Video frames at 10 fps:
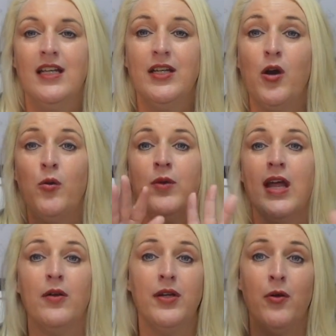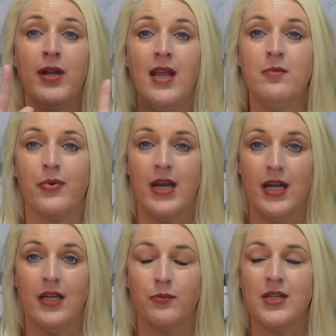no name
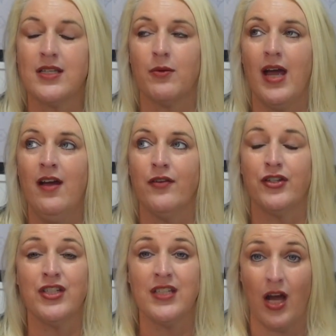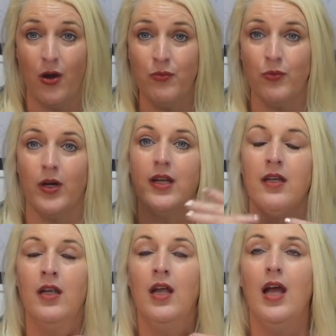brand whatsoever, just to own
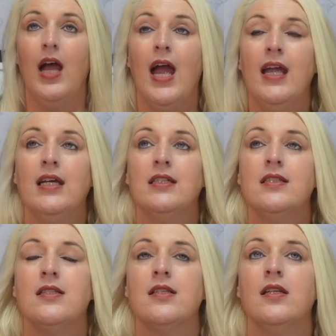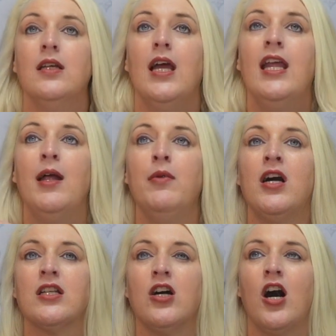one. And I'm
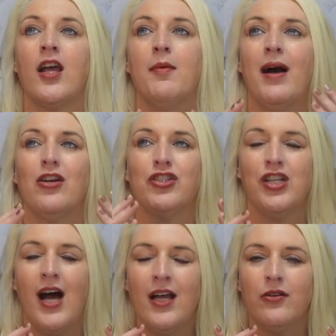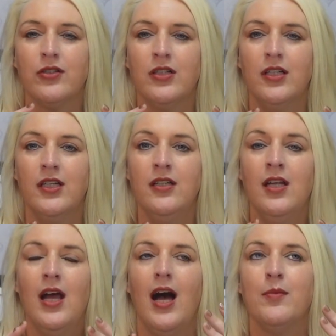not talking about childhood.
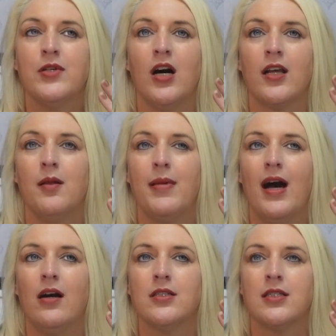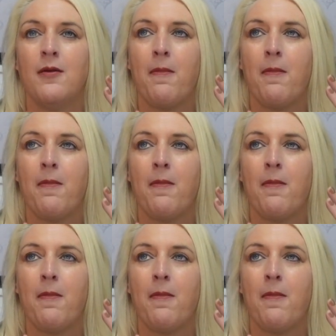I'm talking about